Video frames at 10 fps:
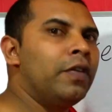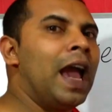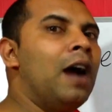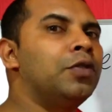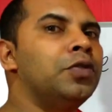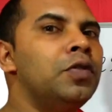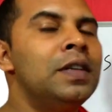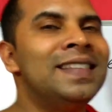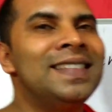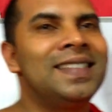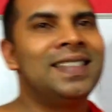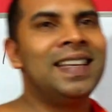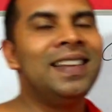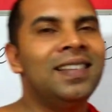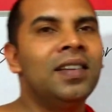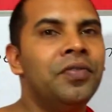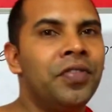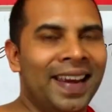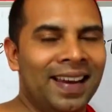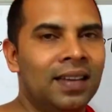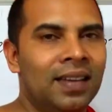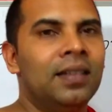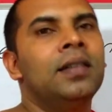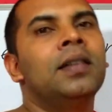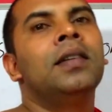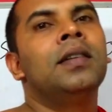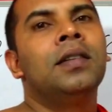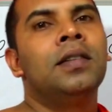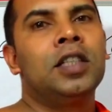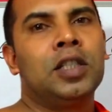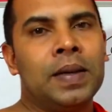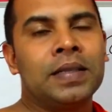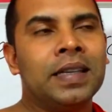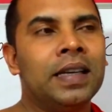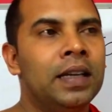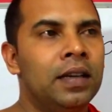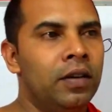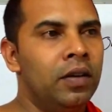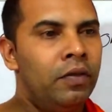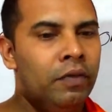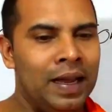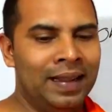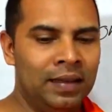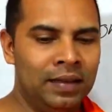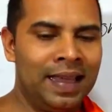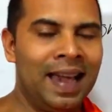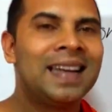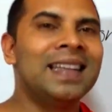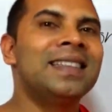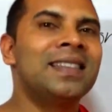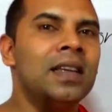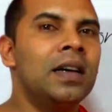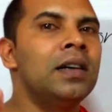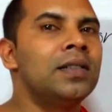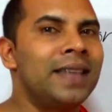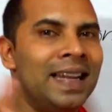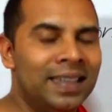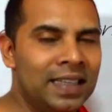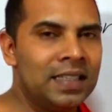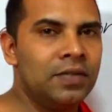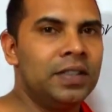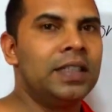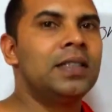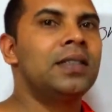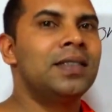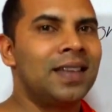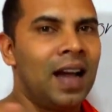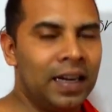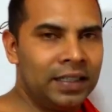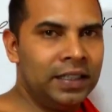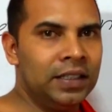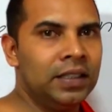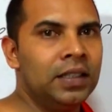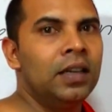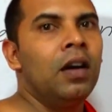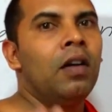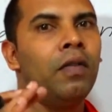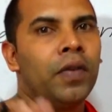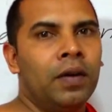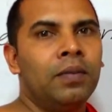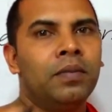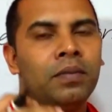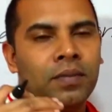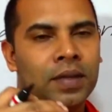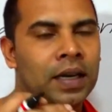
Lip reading: we have to see the drill, especially when there is a sentence which is starting from